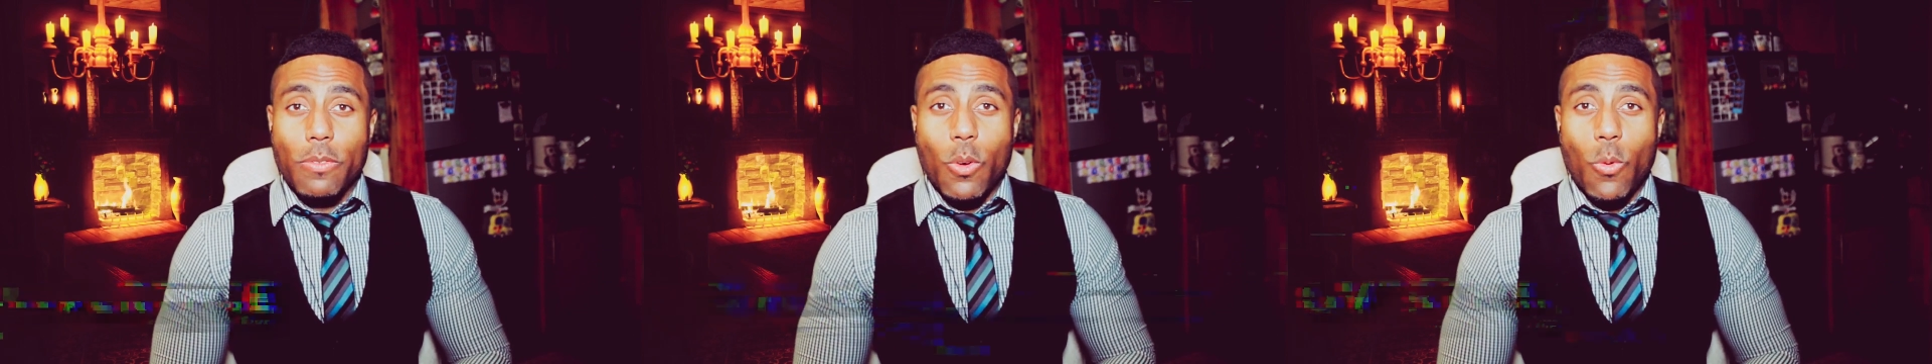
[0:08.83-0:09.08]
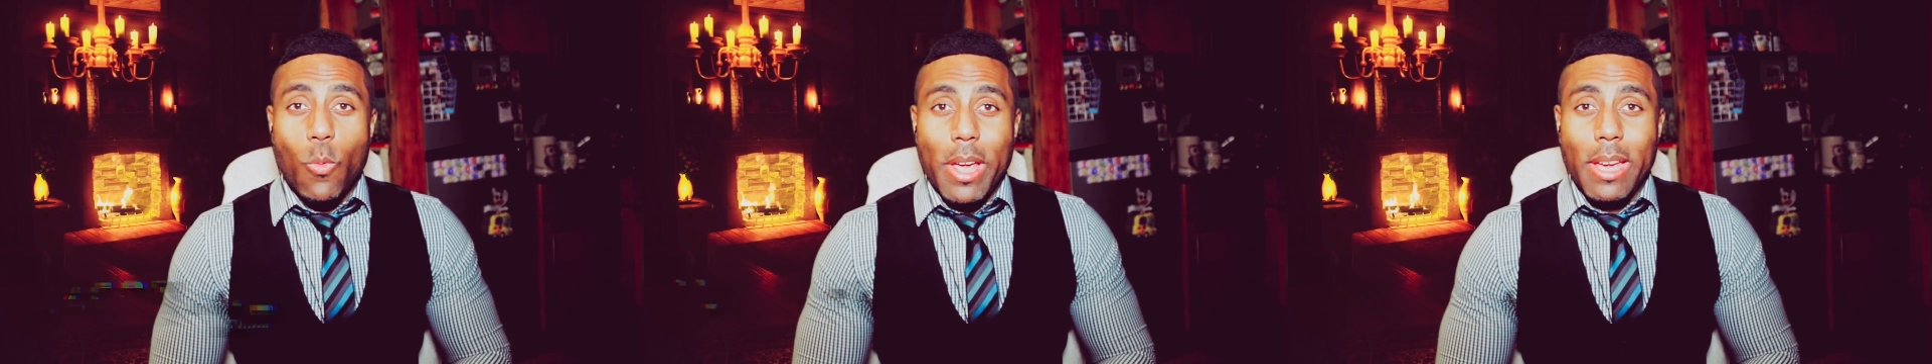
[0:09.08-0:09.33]
of
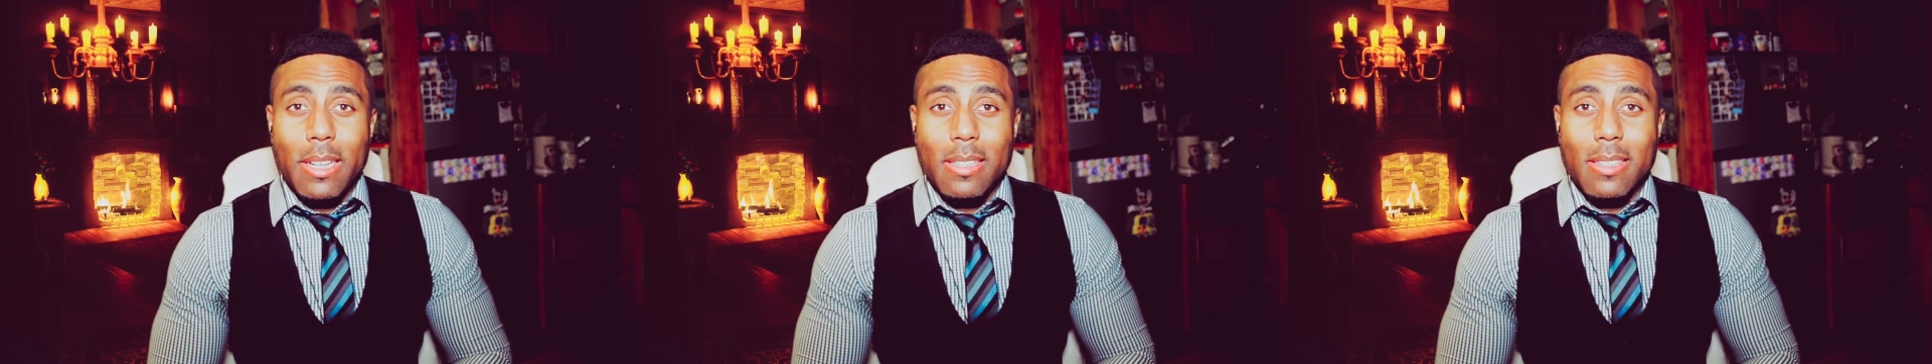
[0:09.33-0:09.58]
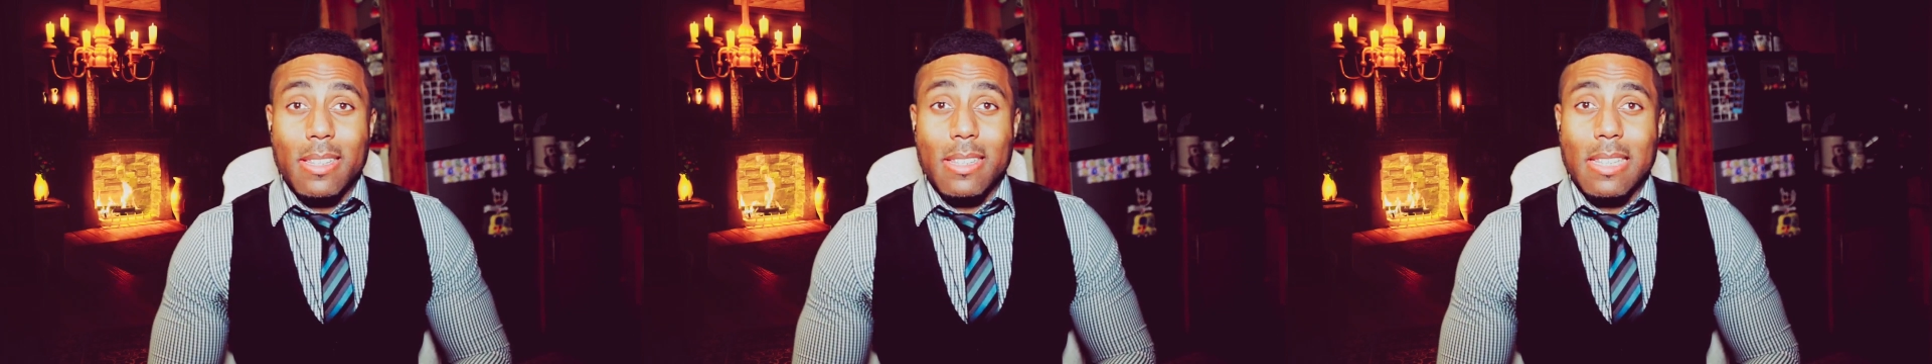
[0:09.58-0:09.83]
the
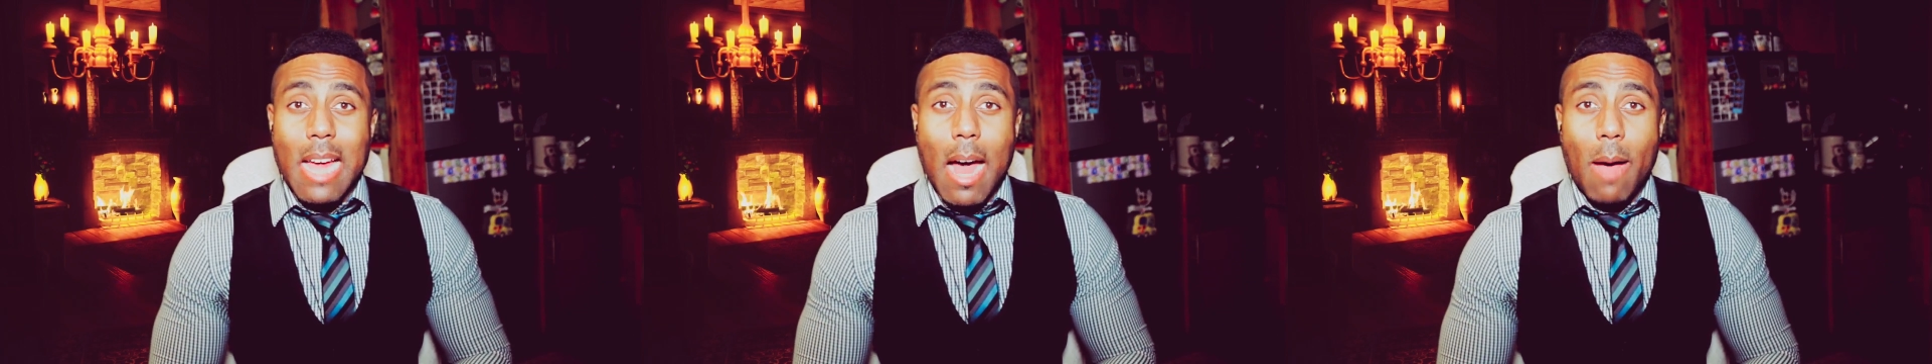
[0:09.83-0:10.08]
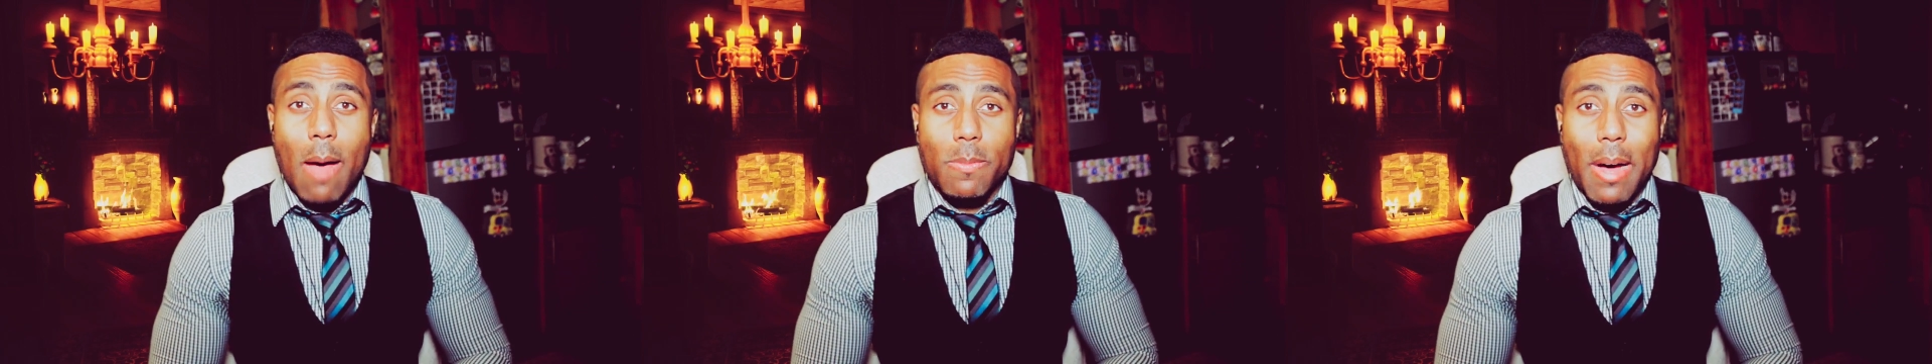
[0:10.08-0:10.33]
Wings
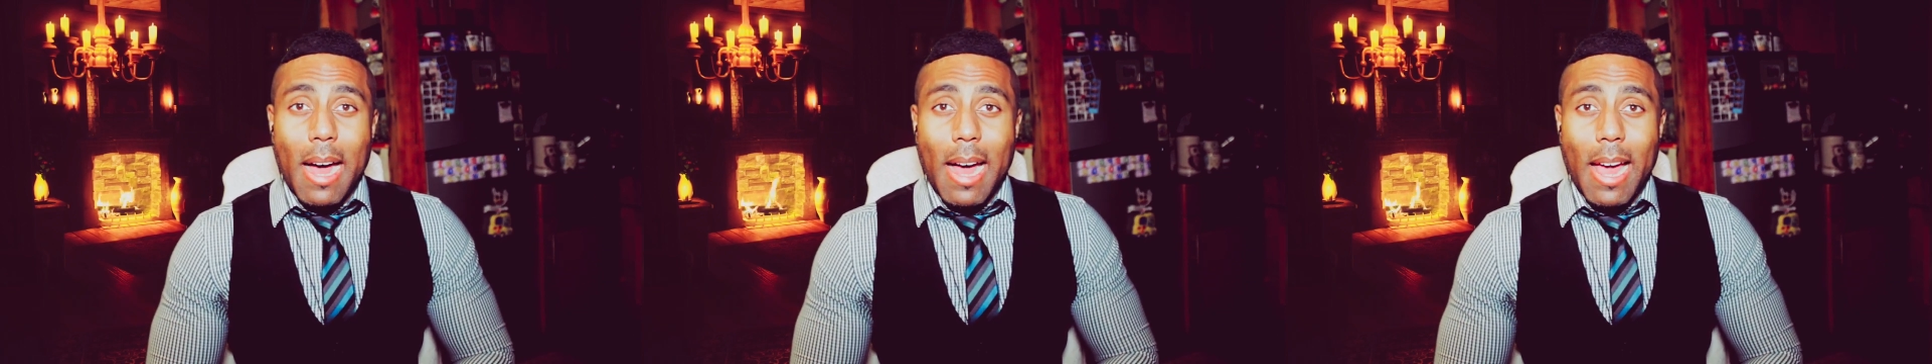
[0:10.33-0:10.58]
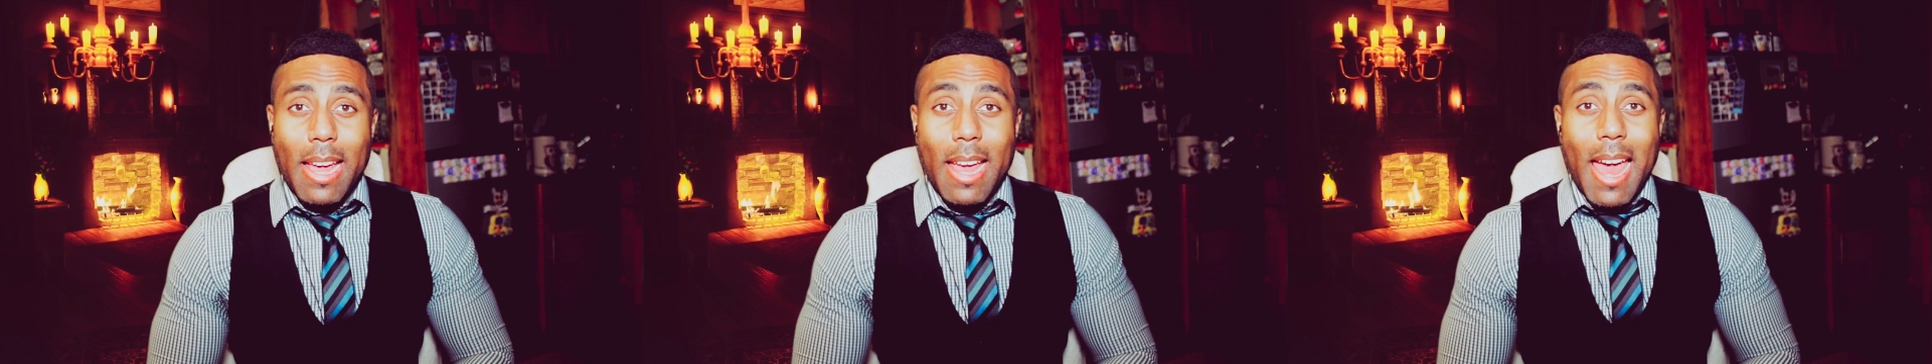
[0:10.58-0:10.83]
stops
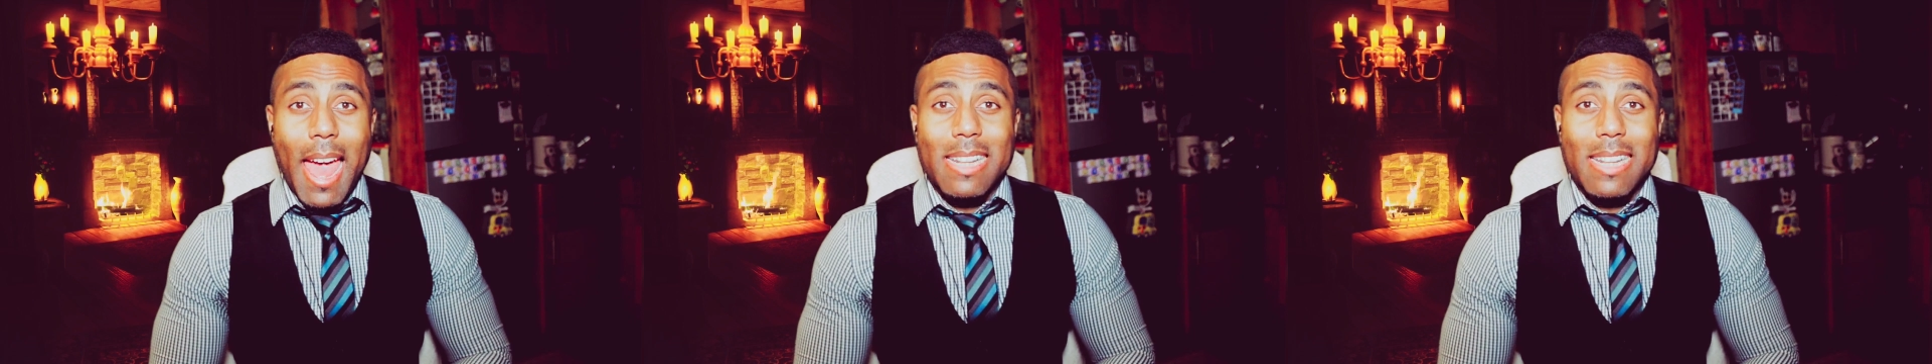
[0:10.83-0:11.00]
by